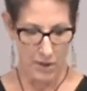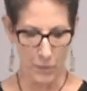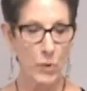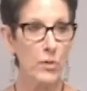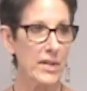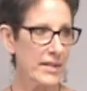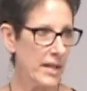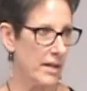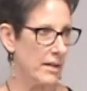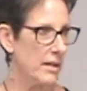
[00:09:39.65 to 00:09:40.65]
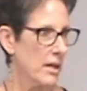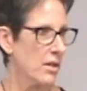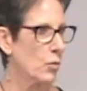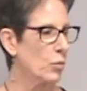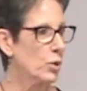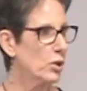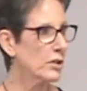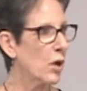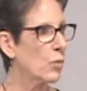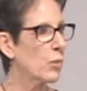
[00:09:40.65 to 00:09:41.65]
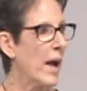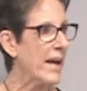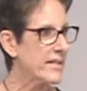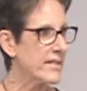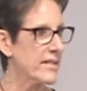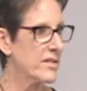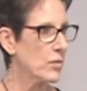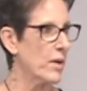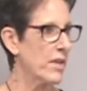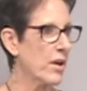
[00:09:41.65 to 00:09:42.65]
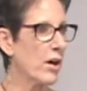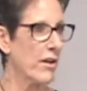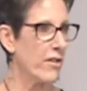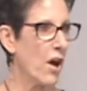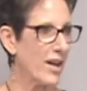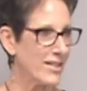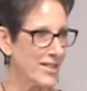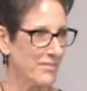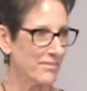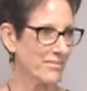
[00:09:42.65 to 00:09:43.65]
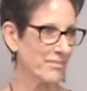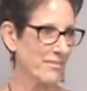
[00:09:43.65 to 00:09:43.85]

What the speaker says: The Buddha said, the world arises with our thoughts.